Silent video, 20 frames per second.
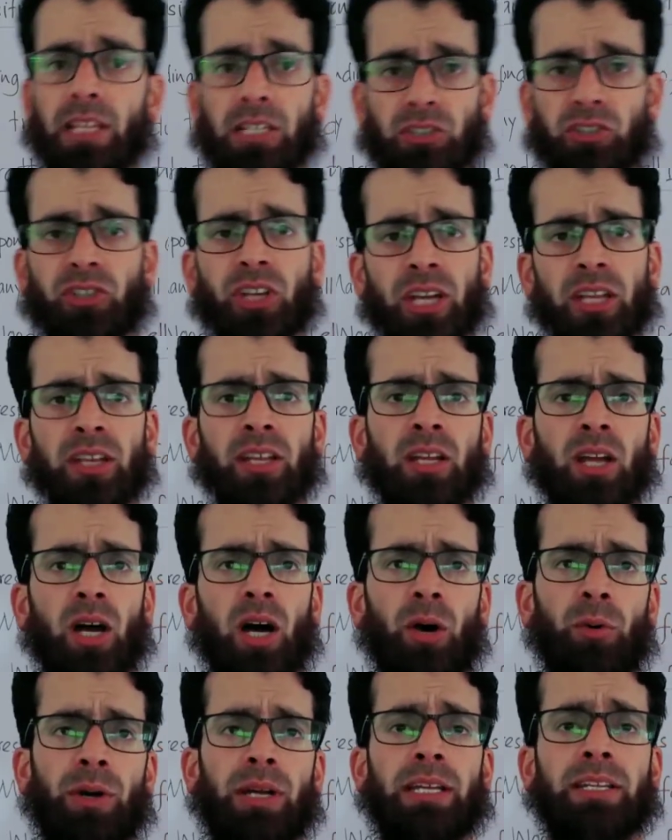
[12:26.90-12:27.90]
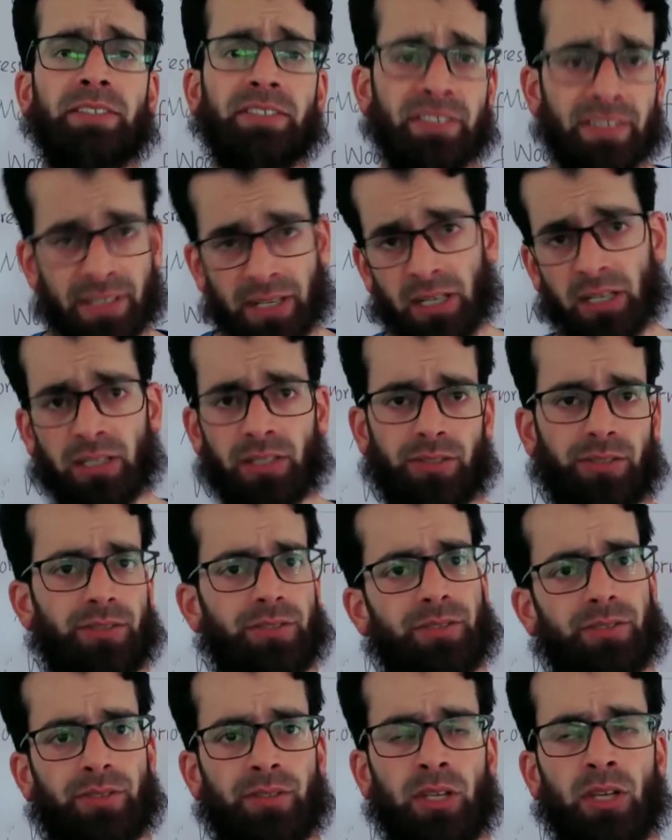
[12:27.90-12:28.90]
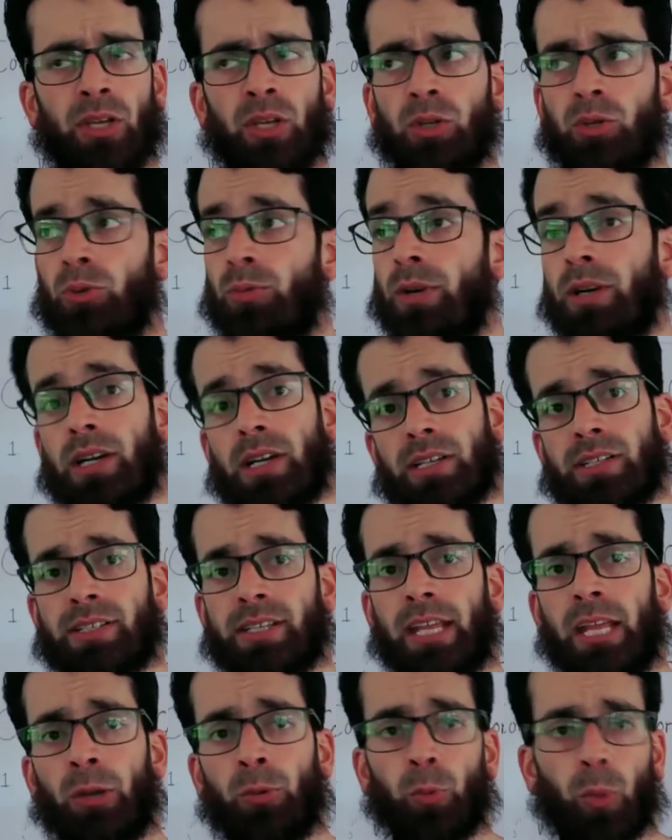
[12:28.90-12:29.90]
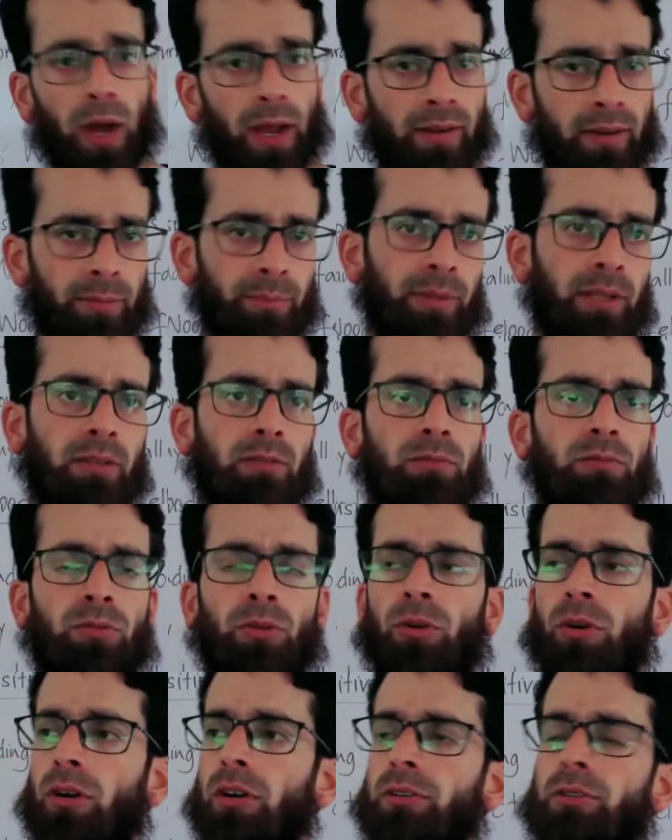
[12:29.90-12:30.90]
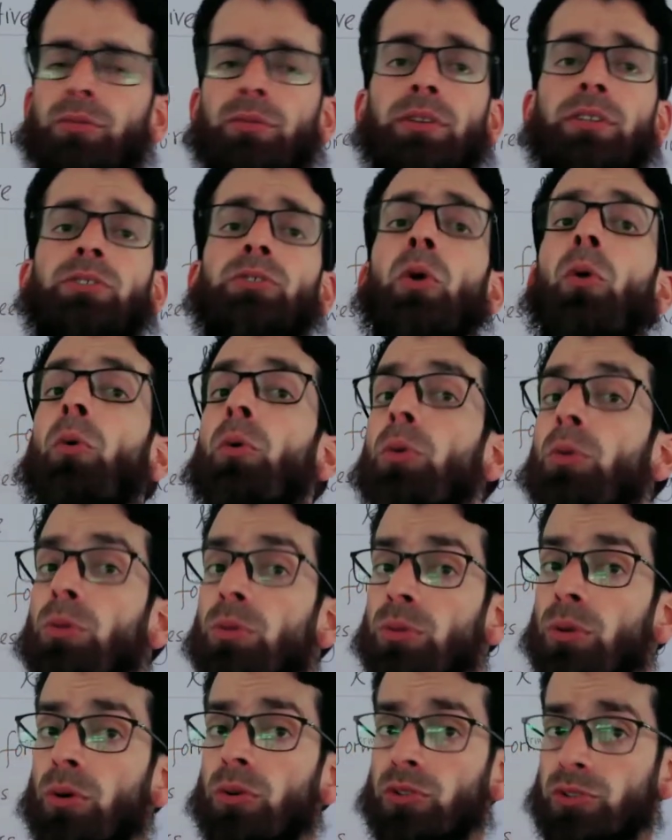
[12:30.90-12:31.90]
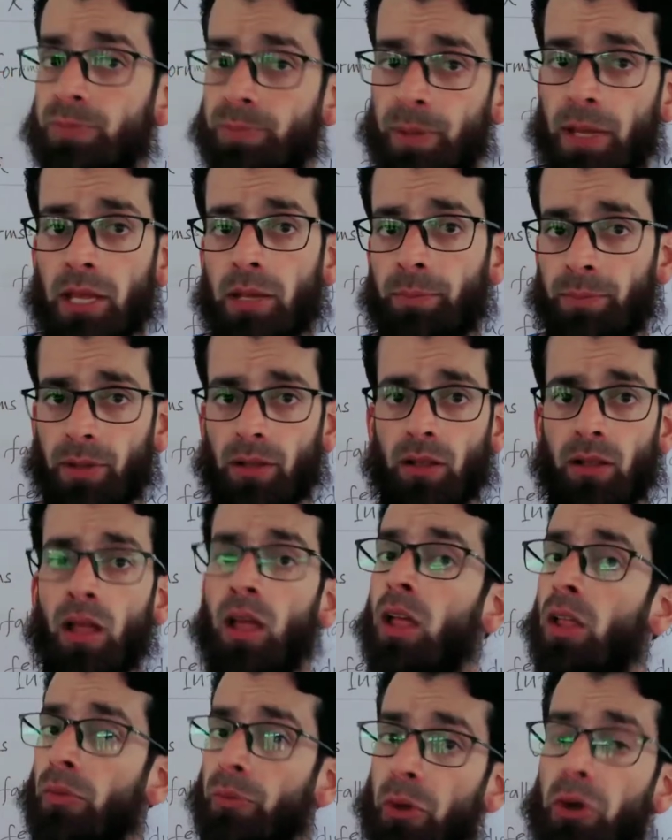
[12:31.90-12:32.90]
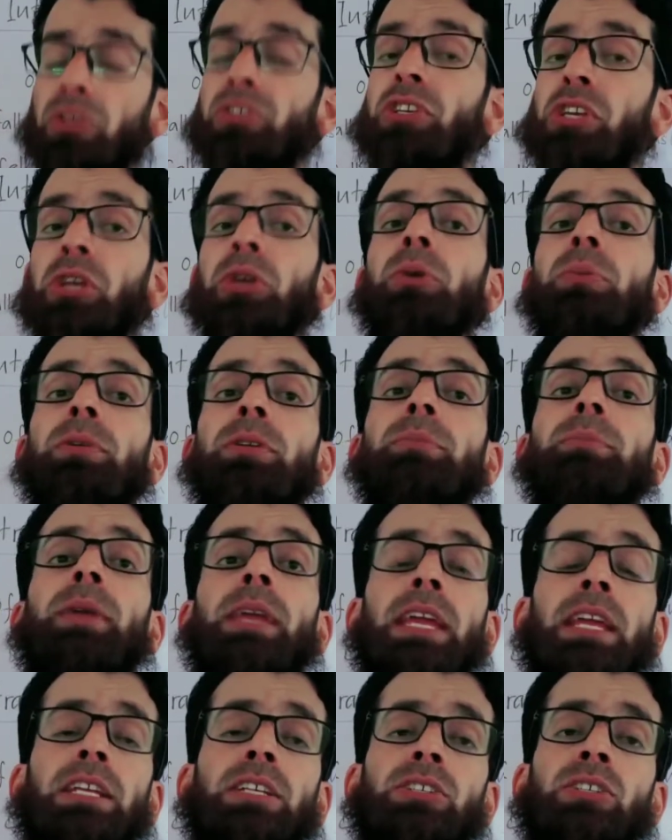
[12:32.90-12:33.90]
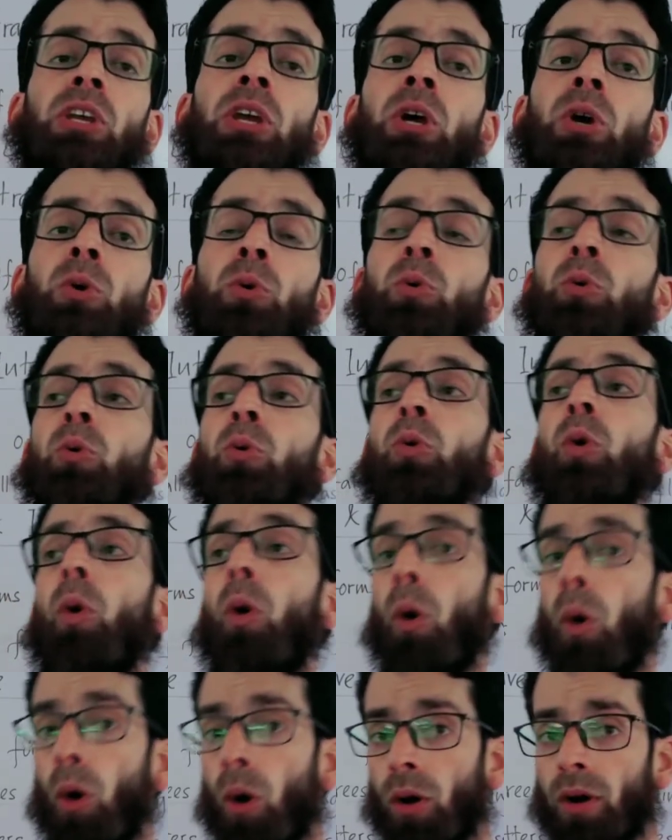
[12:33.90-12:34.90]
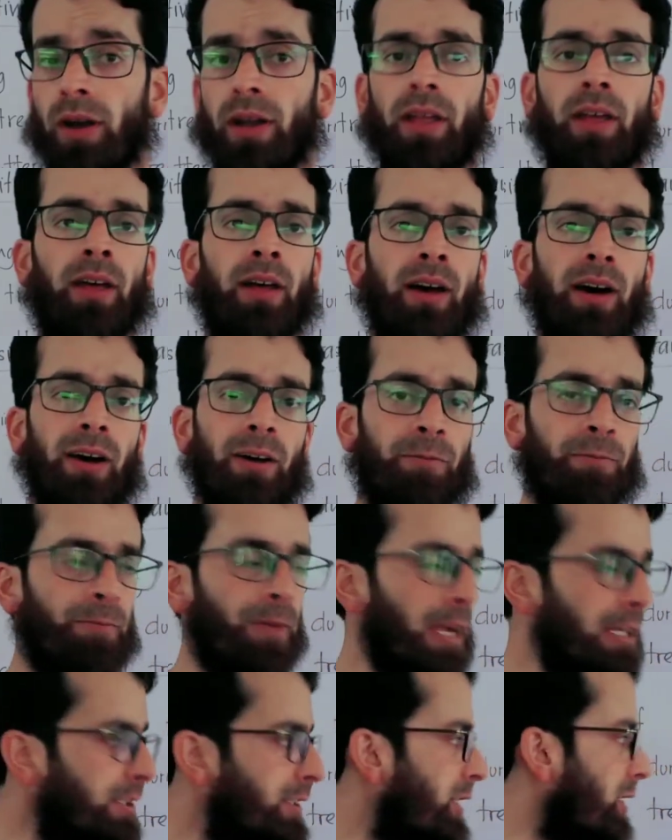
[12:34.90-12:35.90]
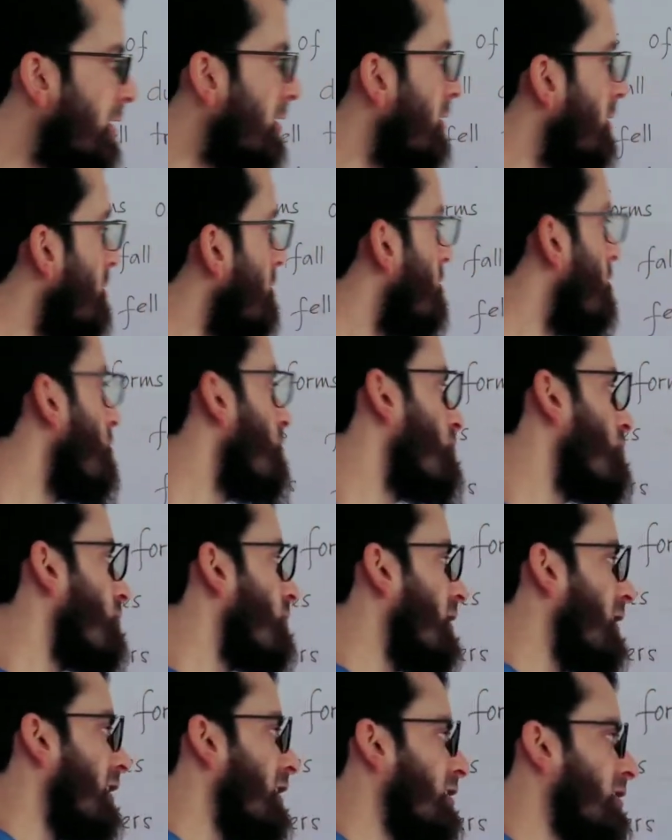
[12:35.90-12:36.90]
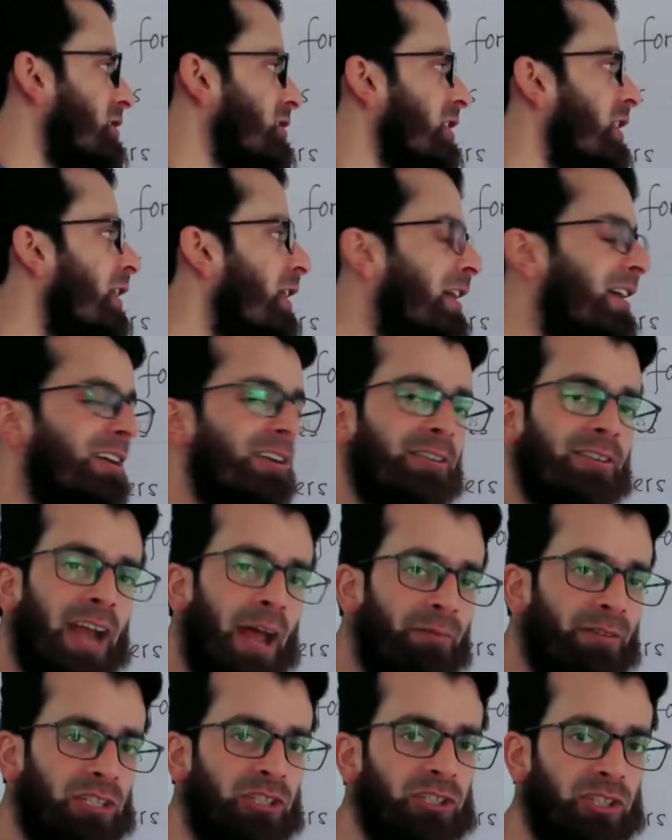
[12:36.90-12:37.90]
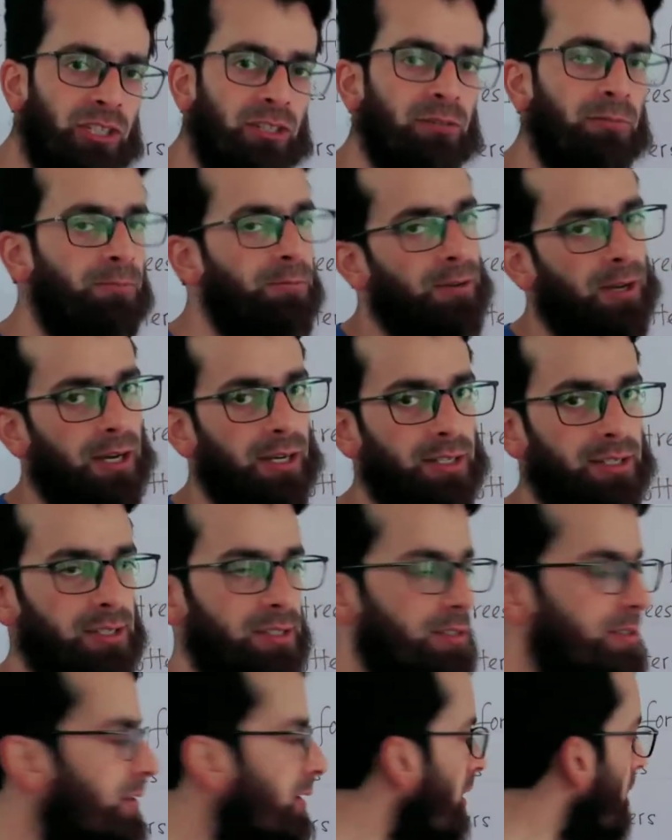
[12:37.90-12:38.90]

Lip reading: sharing our concerns towards environment or towards all those people, those human beings who are affected due to these ravishing floods.